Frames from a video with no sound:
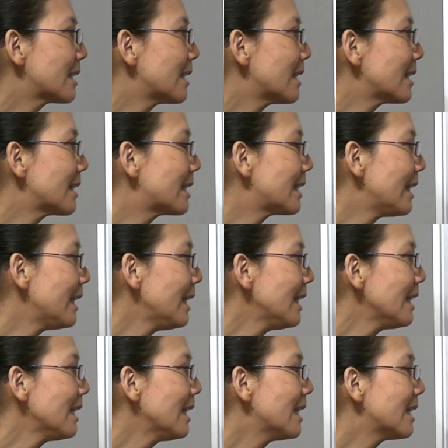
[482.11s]
the
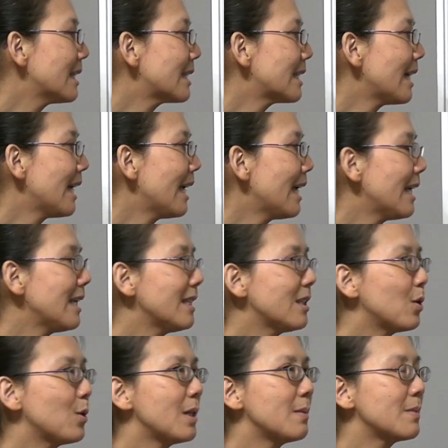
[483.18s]
seed say
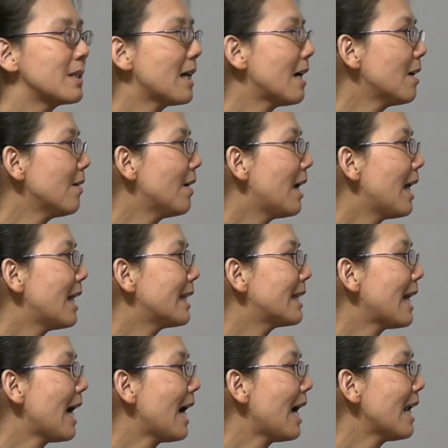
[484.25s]
to himself
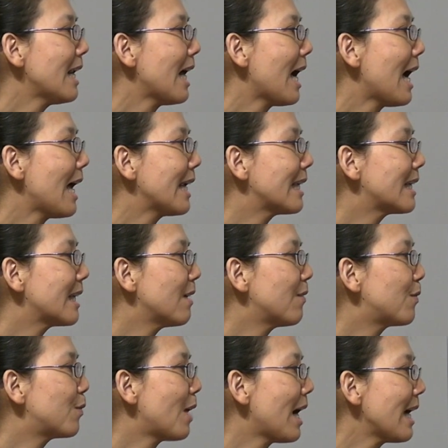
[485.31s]
that I
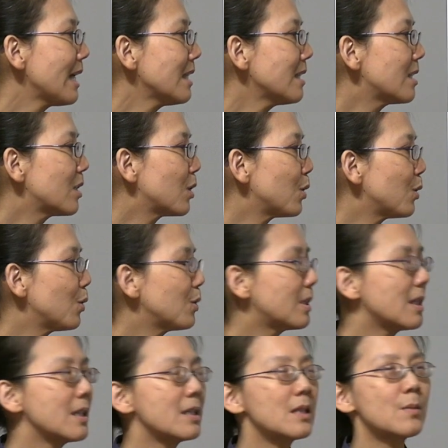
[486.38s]
give rise to
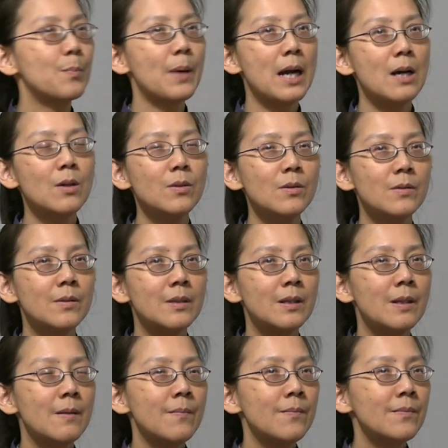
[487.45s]
the sprout?
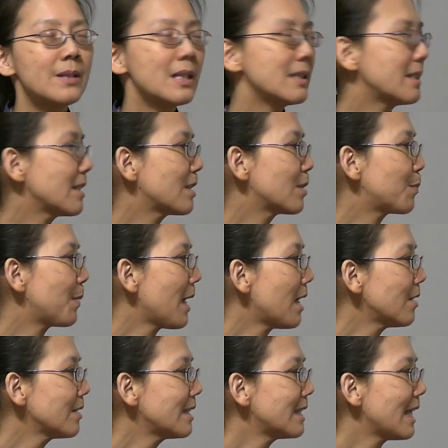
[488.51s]
Does the
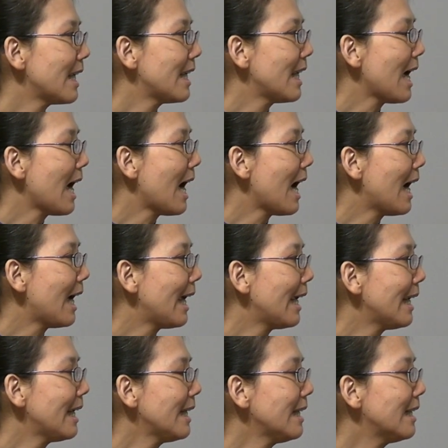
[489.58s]
sprout say
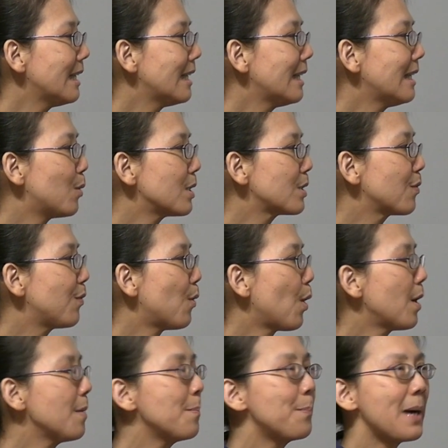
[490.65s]
I was
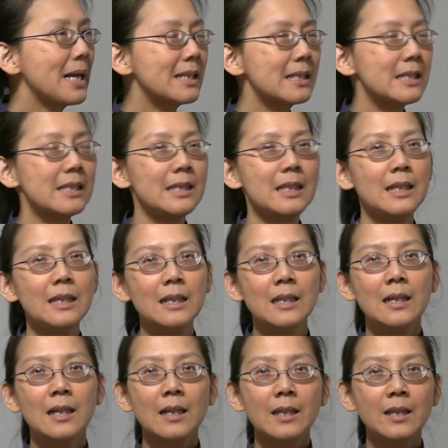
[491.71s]
formed by the
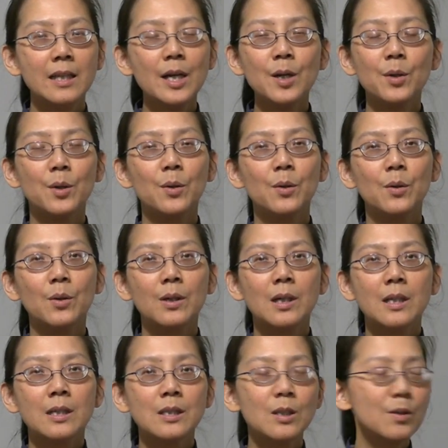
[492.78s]
seed? No.
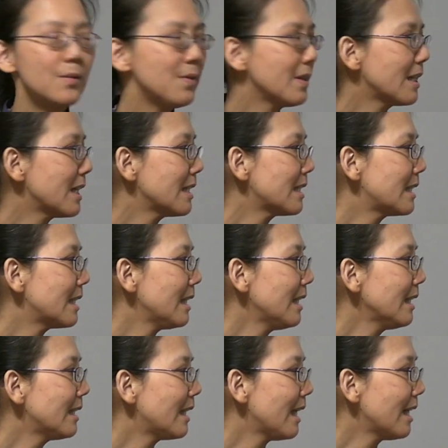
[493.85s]
So if you can
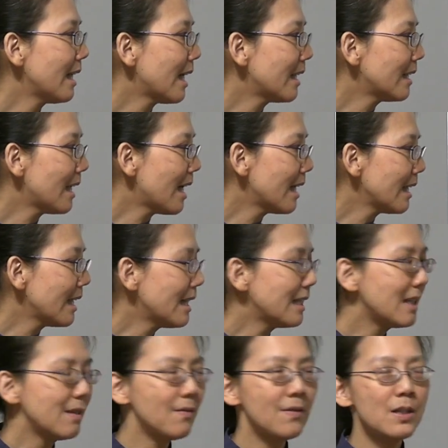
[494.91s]
see, they are not
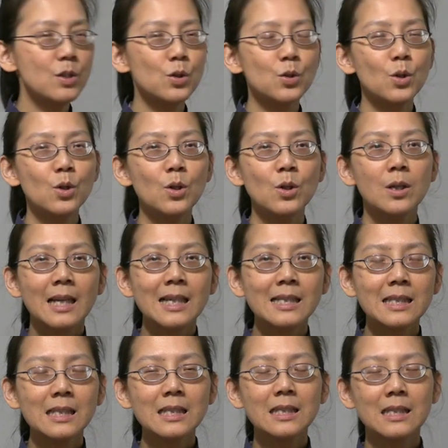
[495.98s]
individual
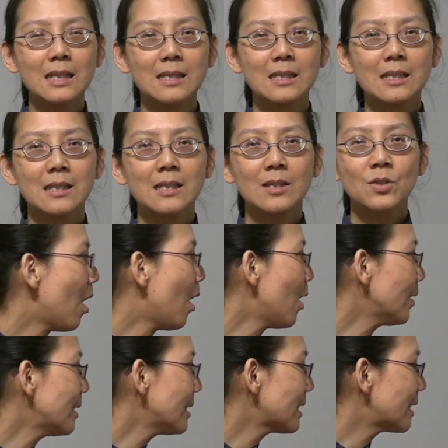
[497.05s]
existence.
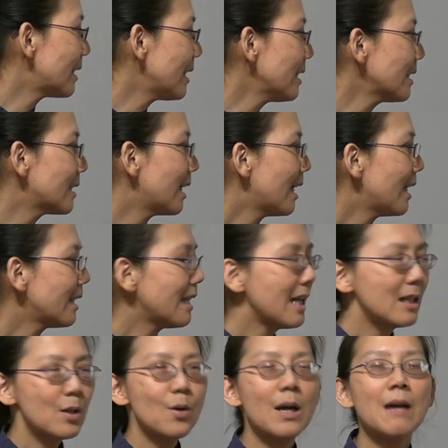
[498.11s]
All these links,
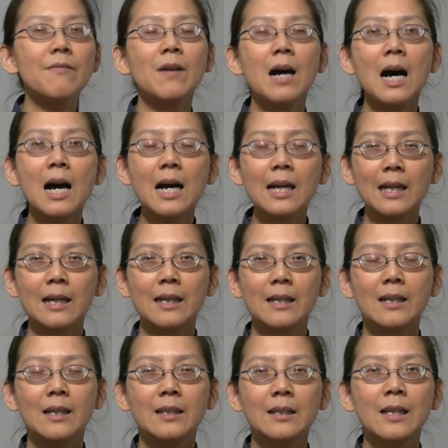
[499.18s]
they don't have an I.
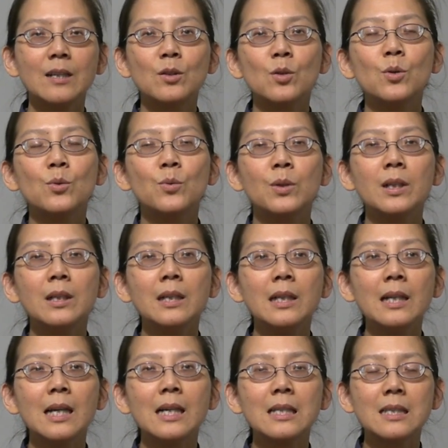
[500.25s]
They don't
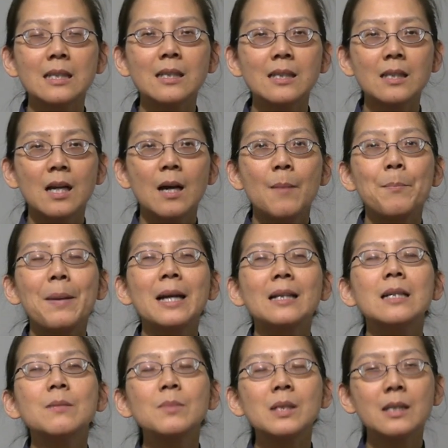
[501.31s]
really exist
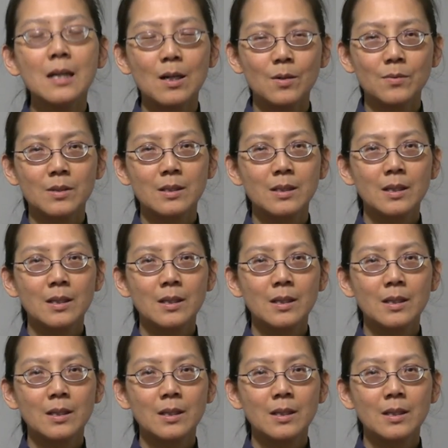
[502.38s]
by themselves.